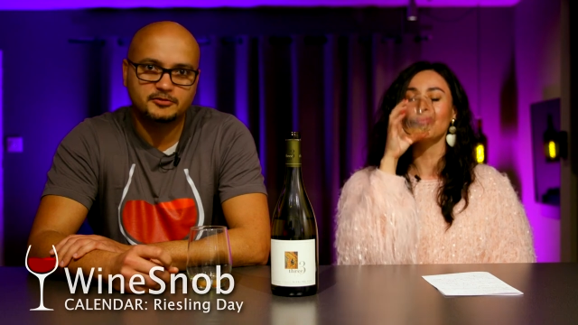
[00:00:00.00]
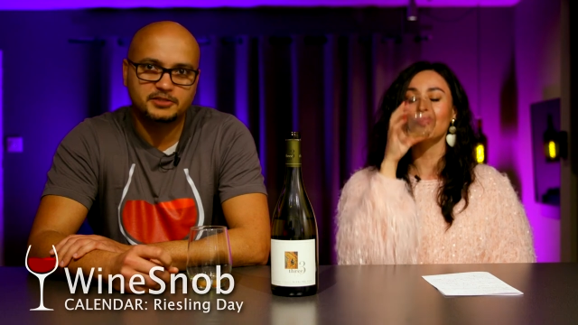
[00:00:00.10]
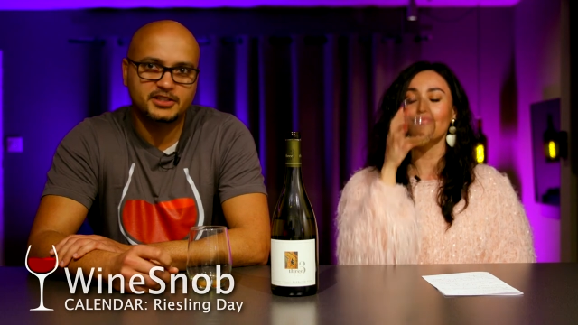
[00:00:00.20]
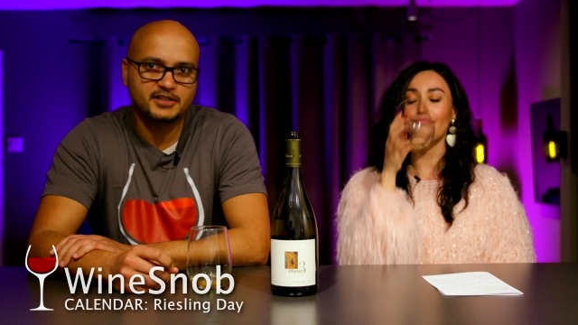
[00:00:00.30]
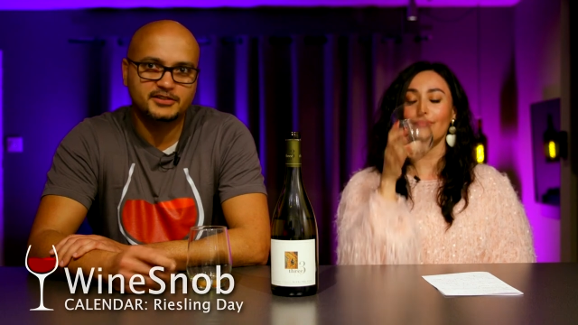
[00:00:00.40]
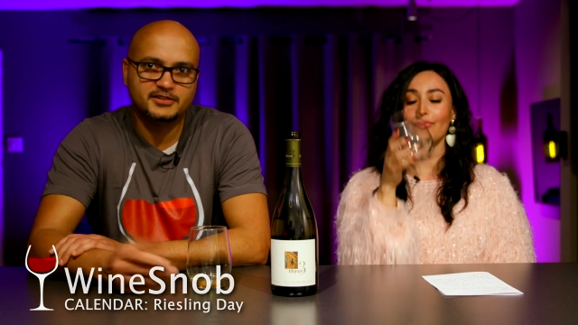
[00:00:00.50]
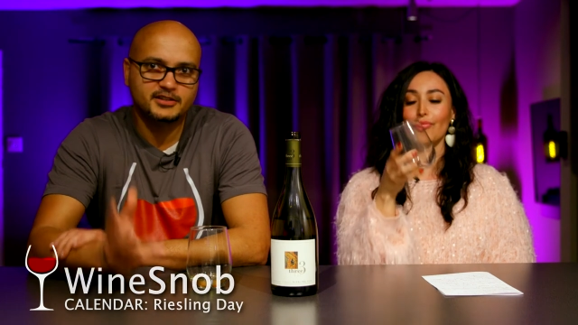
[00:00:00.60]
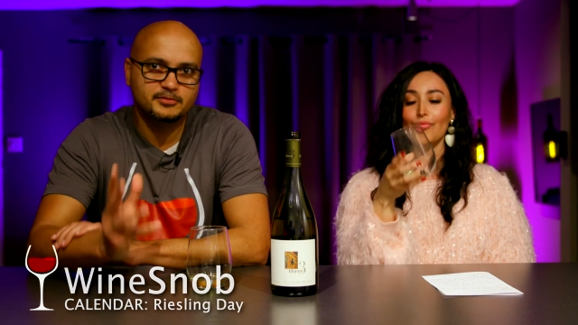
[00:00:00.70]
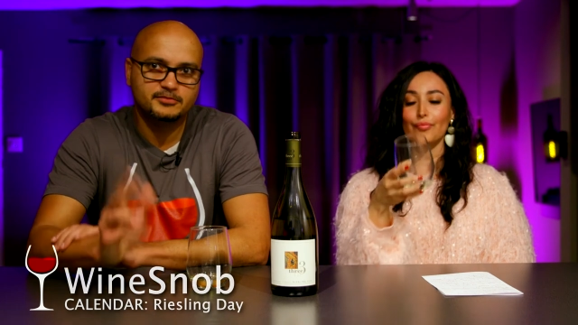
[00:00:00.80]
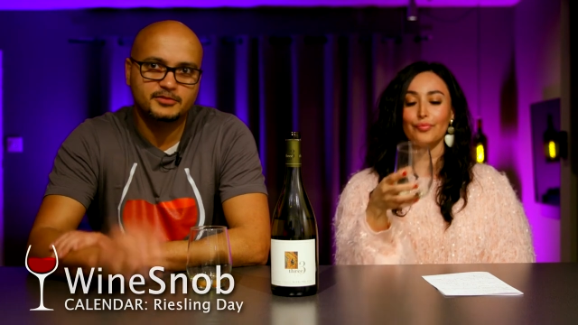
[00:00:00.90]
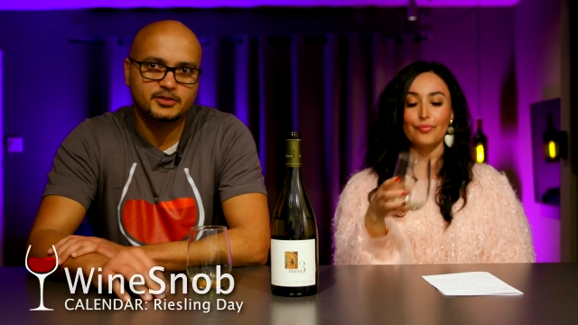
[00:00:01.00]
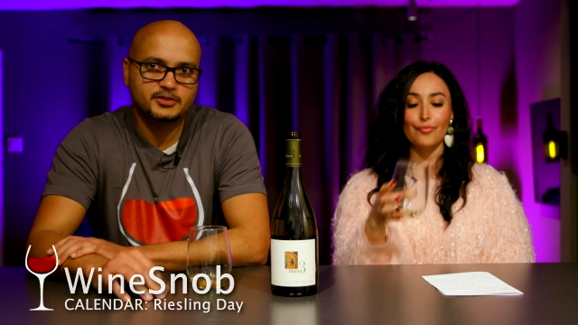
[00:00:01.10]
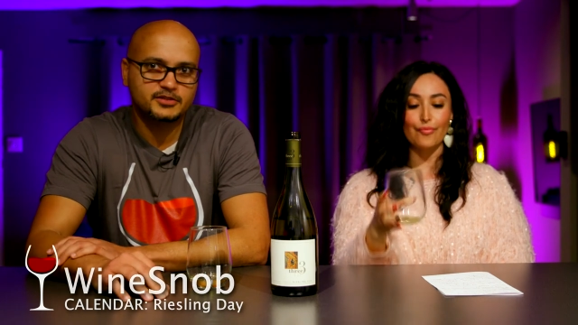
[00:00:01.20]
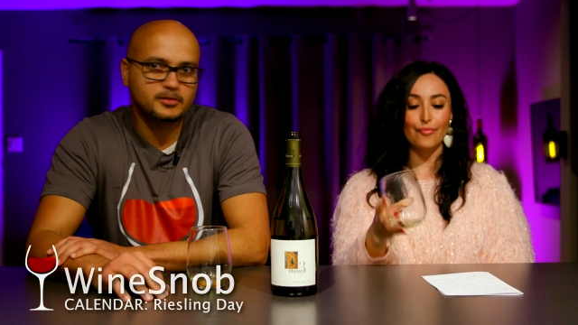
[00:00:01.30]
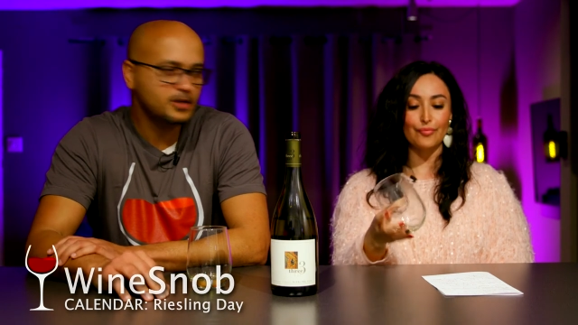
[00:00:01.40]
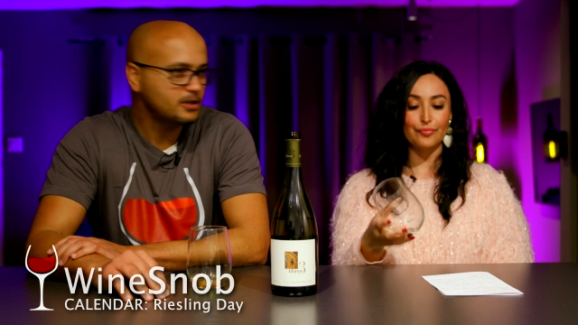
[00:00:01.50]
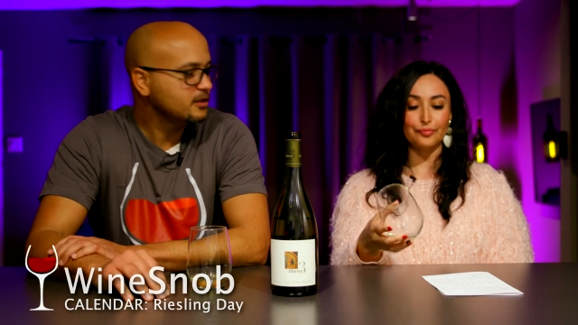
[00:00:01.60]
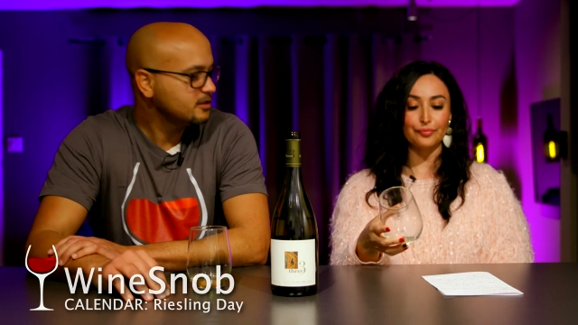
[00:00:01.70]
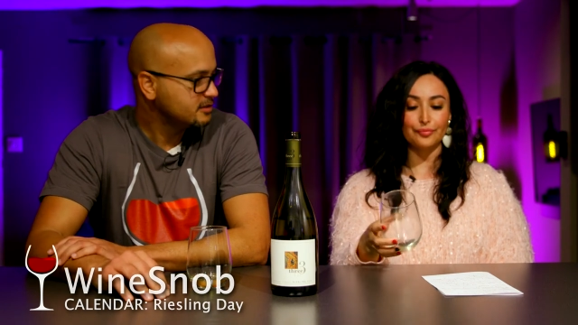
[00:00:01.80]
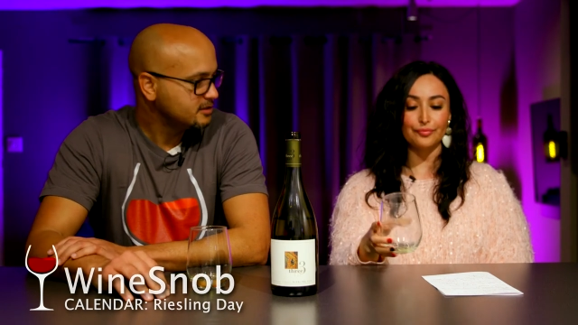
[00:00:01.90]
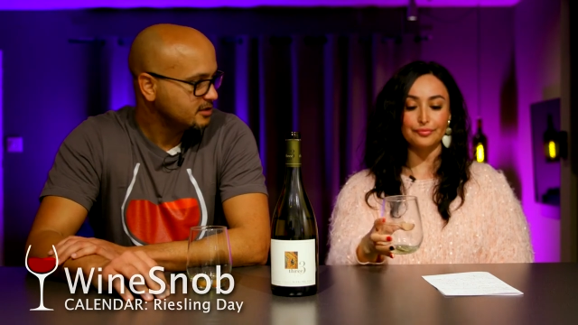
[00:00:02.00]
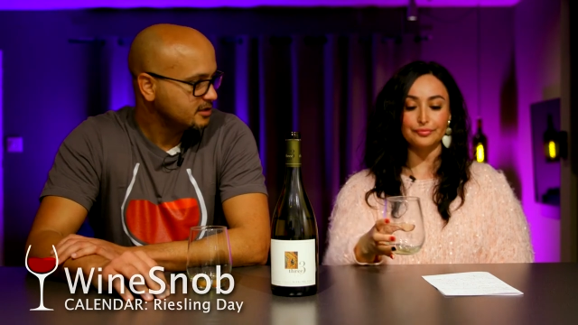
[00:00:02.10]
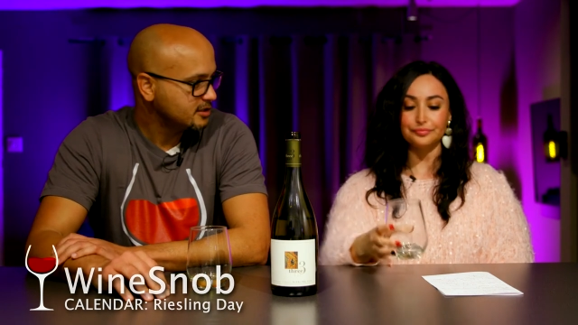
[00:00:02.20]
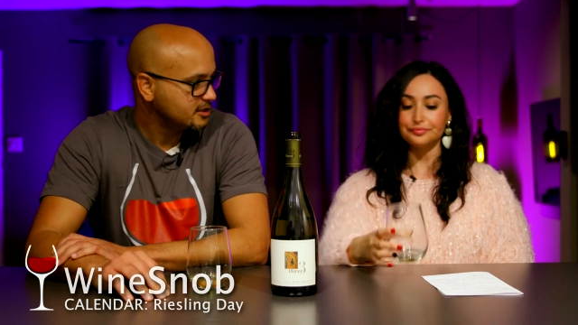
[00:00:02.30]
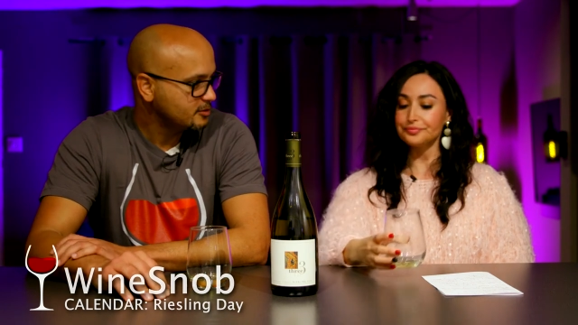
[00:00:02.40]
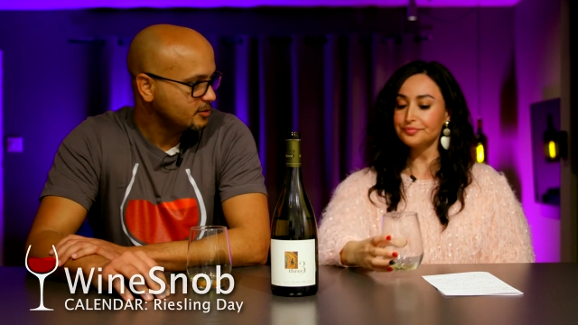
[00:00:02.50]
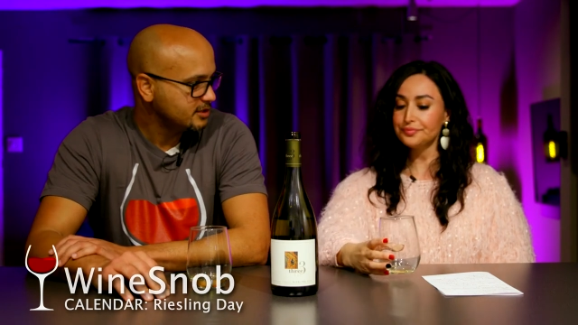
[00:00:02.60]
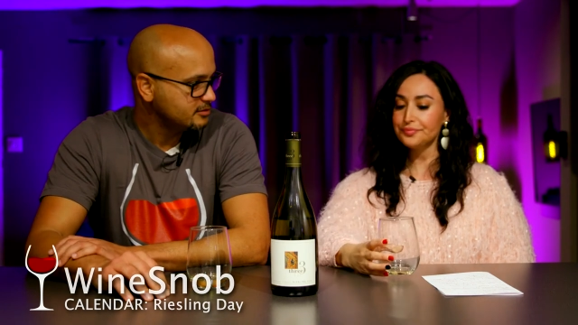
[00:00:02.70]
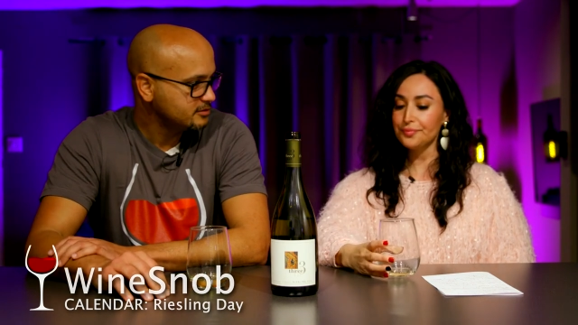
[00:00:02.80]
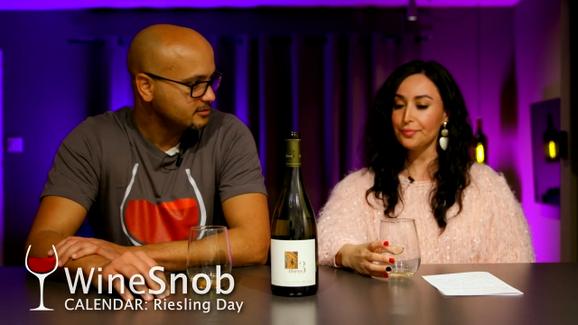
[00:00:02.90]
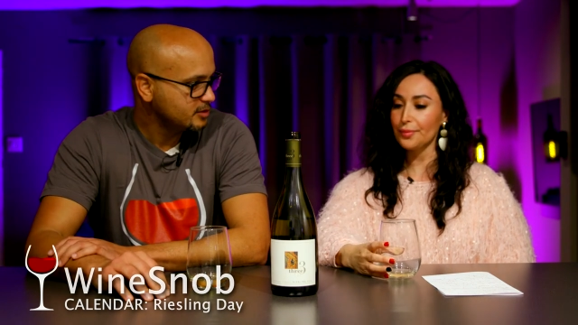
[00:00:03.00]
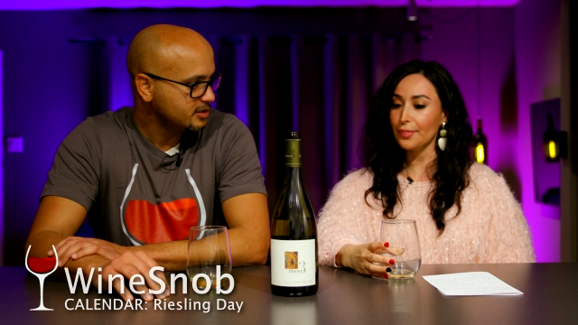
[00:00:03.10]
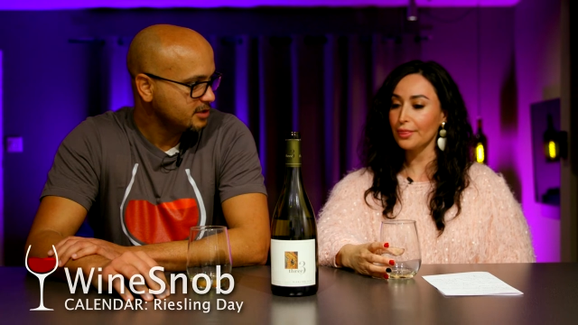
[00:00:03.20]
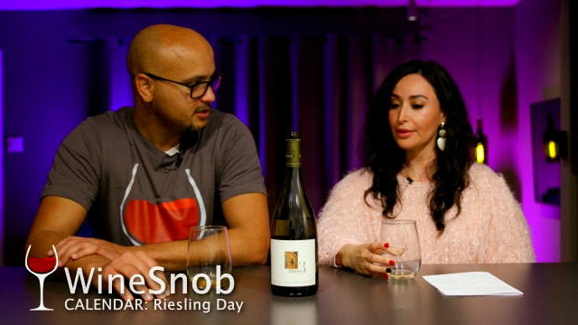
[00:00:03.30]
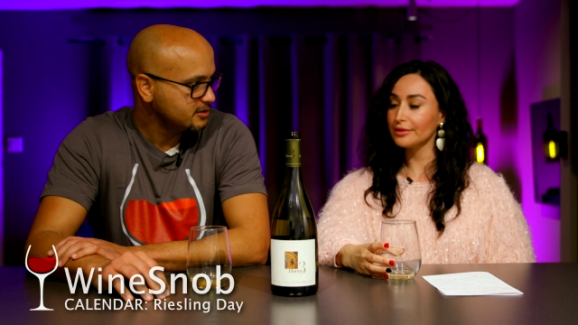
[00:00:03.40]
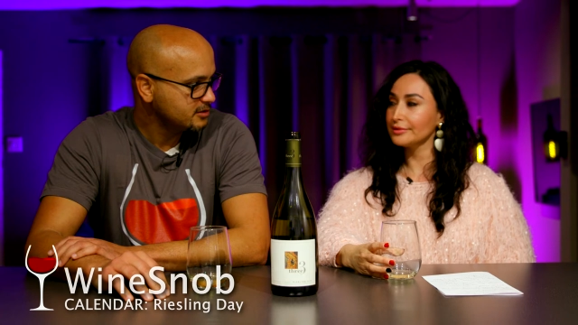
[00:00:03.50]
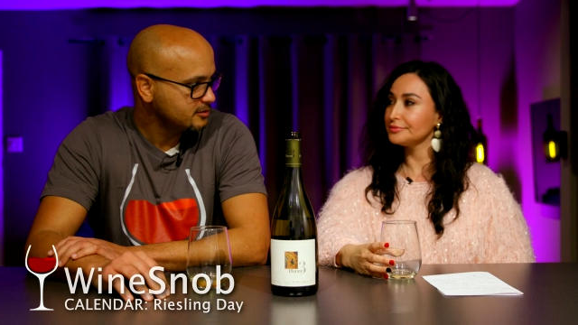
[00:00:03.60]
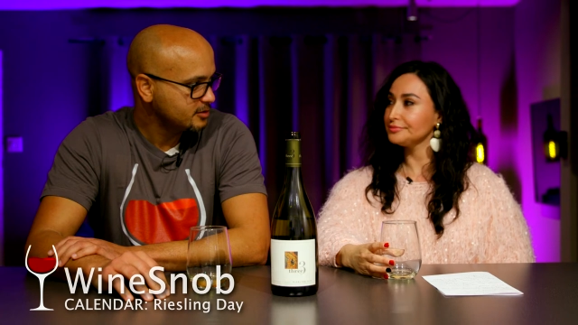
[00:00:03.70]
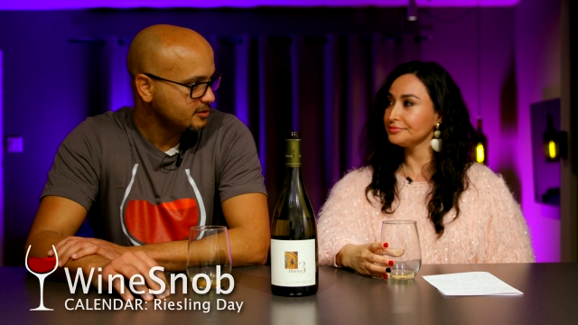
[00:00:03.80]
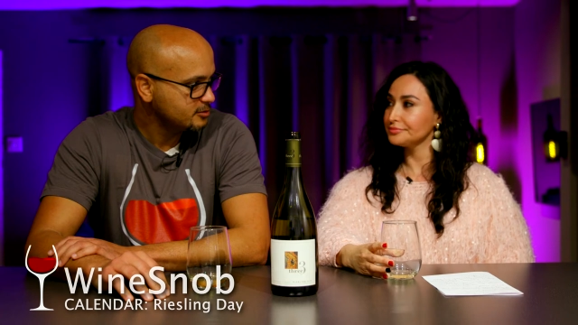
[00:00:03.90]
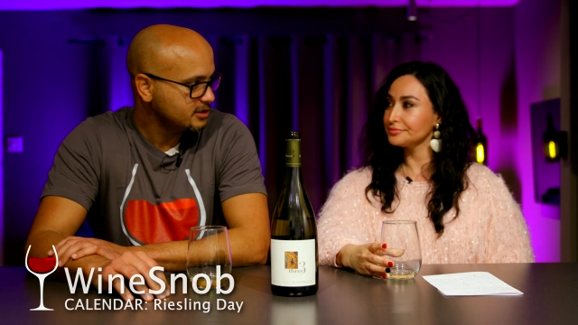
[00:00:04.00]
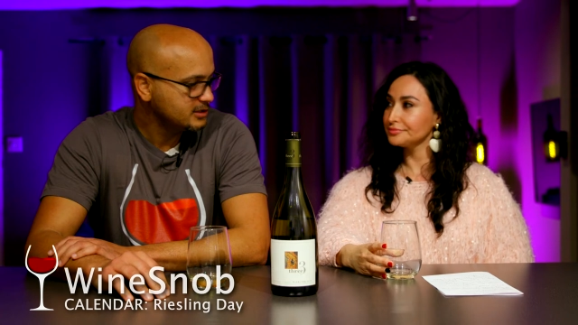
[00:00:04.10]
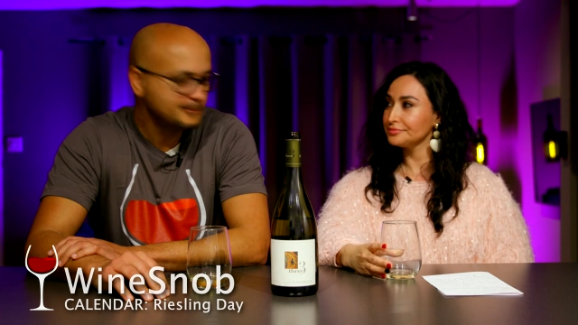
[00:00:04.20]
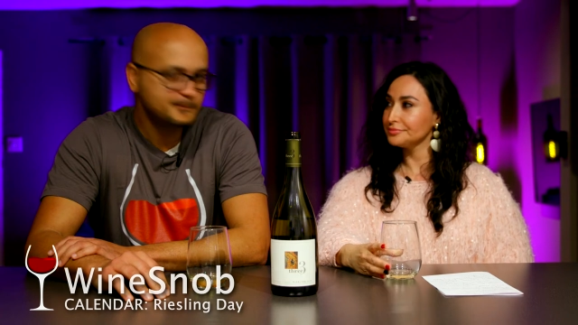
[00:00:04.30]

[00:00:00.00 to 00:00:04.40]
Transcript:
Speaker 1: Reach out to them. They're a small winery.